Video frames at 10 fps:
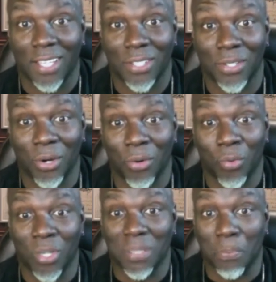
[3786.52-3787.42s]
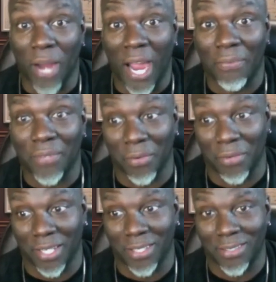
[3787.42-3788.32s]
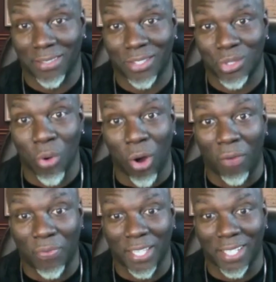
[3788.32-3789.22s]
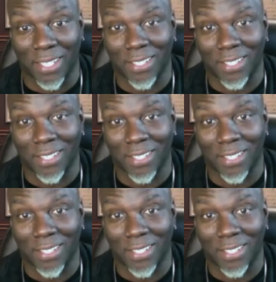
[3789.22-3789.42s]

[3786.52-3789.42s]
you know, we're deprived of it too often.